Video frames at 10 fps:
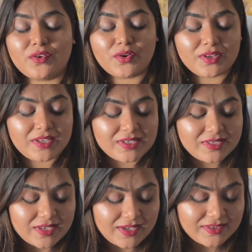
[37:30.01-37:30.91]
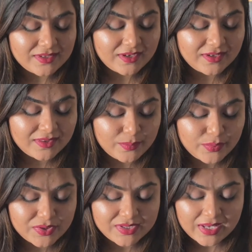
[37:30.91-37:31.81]
All these signs are in their
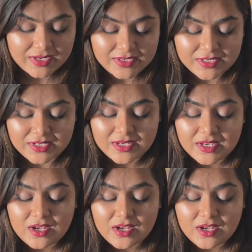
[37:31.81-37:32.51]
personality.